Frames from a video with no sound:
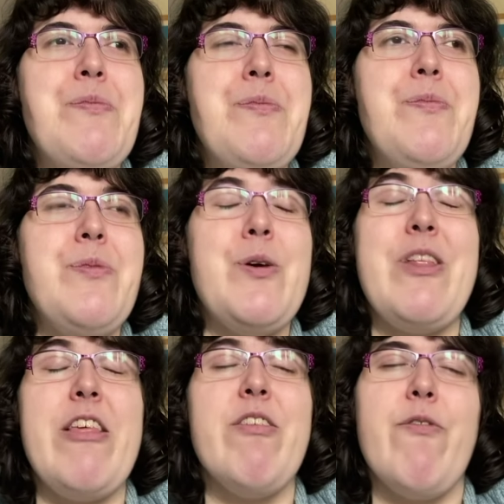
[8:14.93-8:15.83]

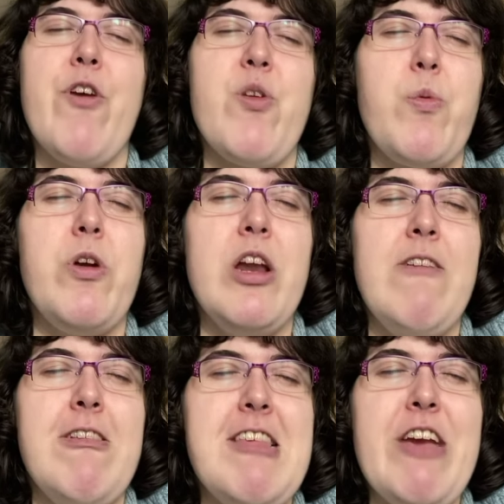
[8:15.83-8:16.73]
That's the first one
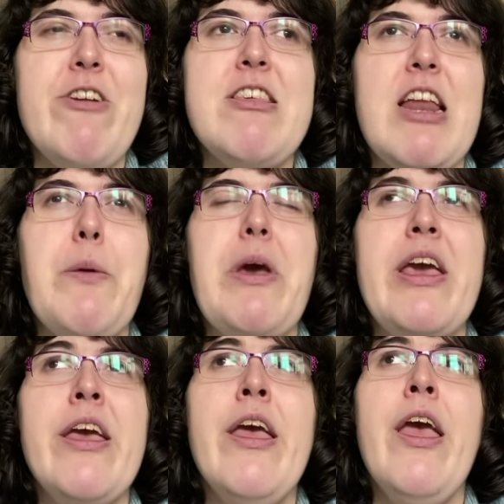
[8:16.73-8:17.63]
in the series anyway.